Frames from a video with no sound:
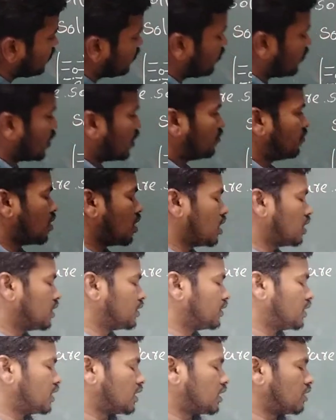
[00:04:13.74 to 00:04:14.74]

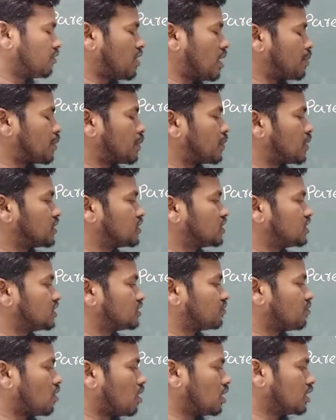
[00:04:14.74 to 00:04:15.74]
fall, the vapor pressure
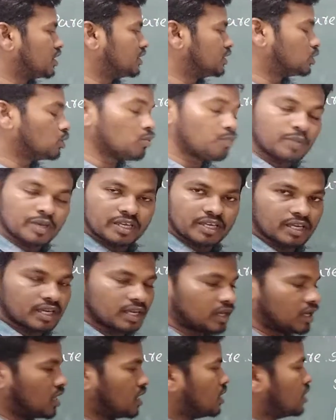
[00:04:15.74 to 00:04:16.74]
is fall into
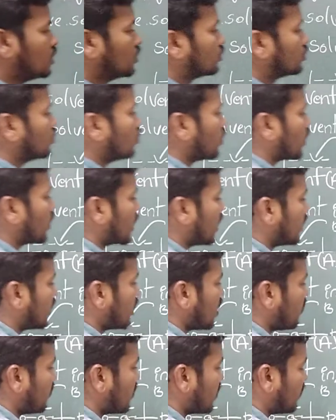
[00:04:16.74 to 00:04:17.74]
P A. So
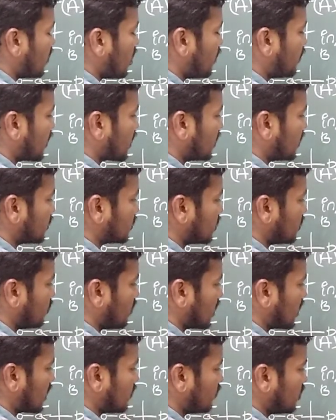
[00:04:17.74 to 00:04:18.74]
rate of evaporation,
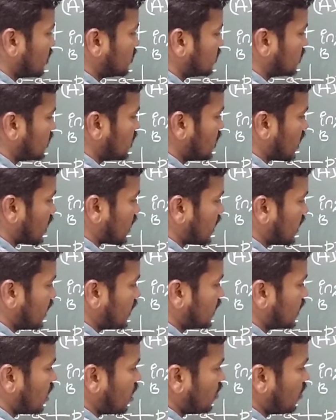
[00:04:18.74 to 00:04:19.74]
whatever is there,
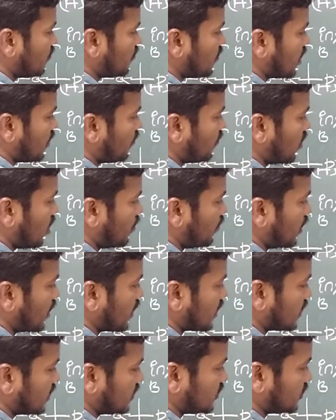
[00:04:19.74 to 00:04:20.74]
rate of
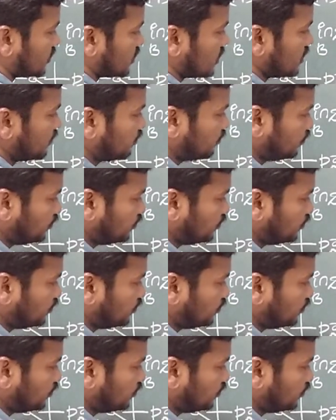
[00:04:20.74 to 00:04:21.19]
evaporation,